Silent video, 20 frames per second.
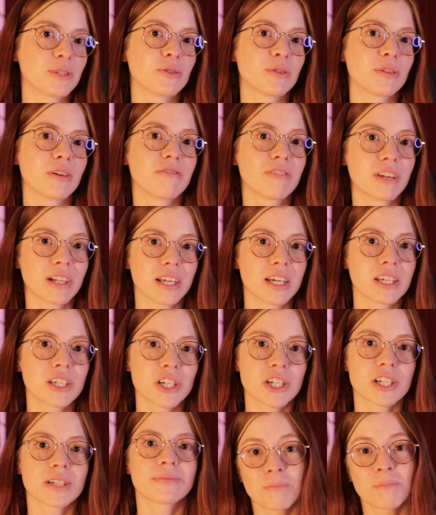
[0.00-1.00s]
to the
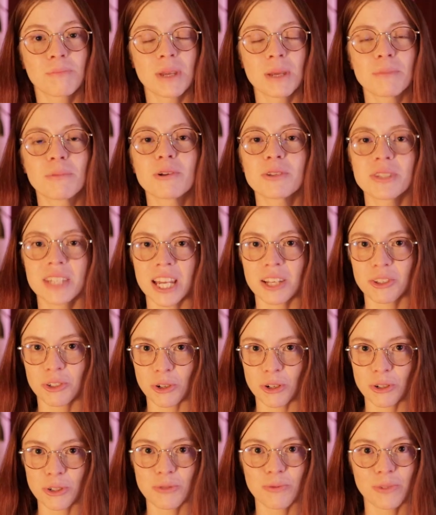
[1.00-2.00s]
village. People take
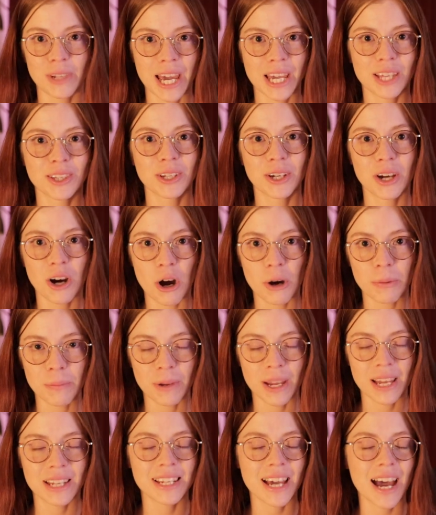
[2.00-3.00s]
turns flying the
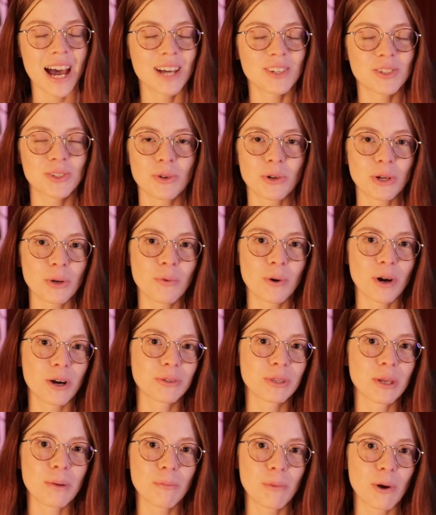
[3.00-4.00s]
carpet as though it were
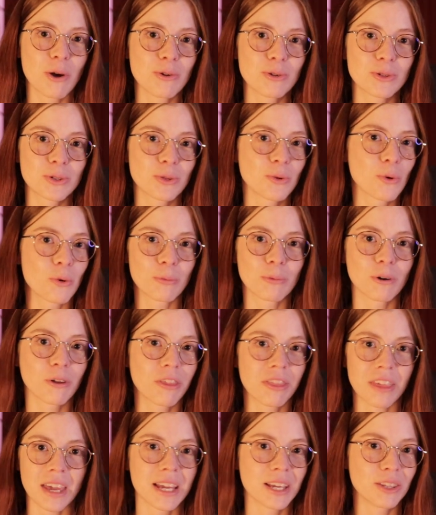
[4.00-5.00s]
the most normal
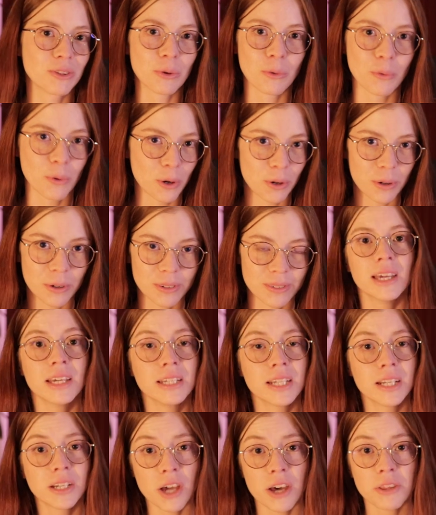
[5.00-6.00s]
thing in the world.
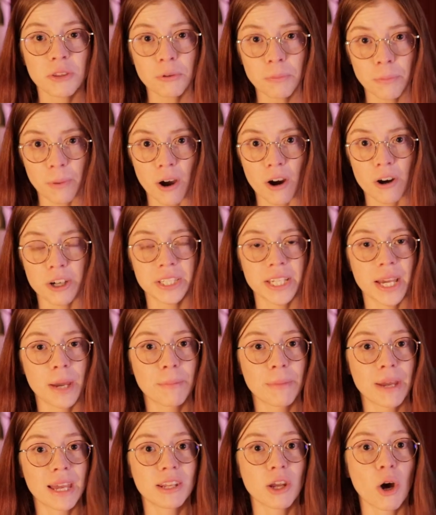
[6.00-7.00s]
In another part, a
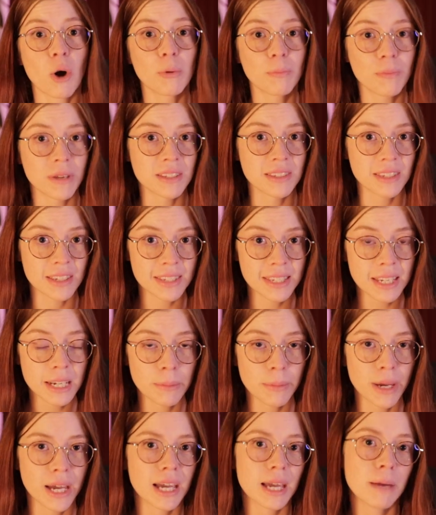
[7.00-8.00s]
man opens a
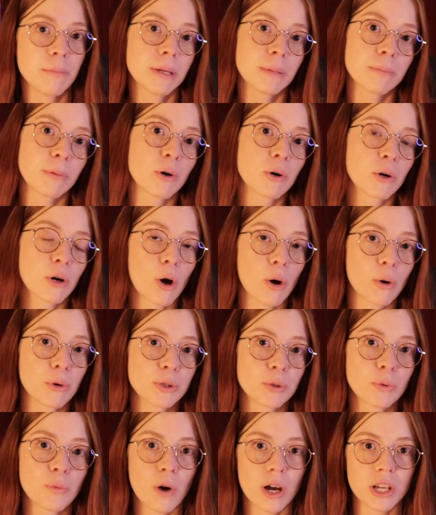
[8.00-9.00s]
cinema and people go
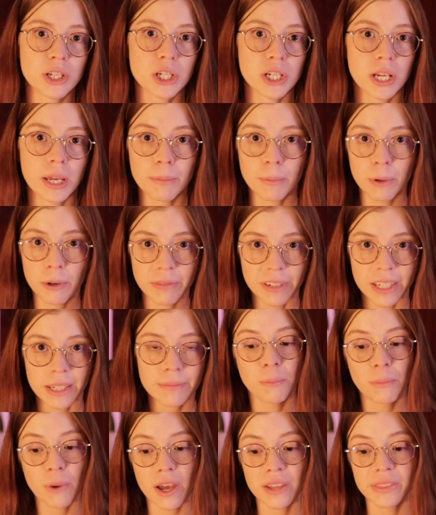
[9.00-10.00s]
to watch a movie.
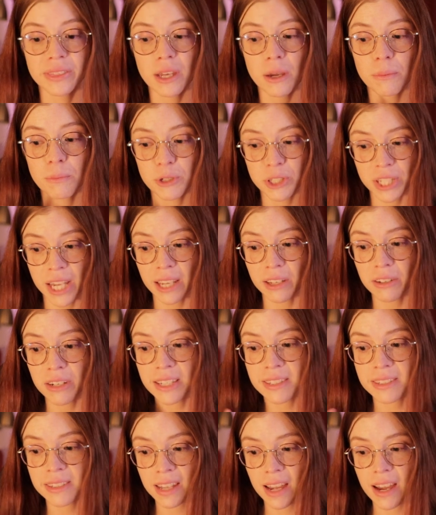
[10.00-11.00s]
But the
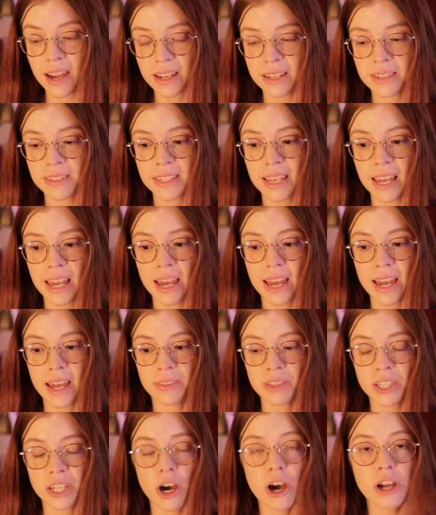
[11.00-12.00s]
protagonist dies and
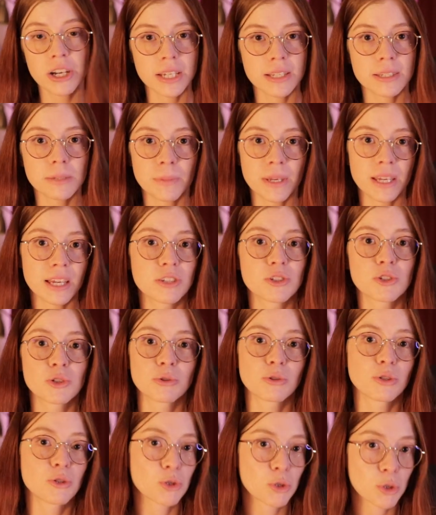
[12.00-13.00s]
the audience begins to
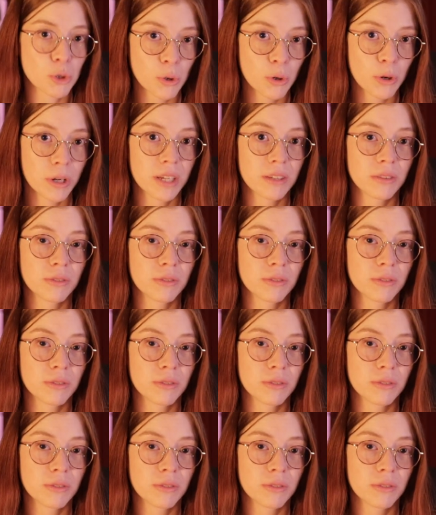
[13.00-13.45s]
destroy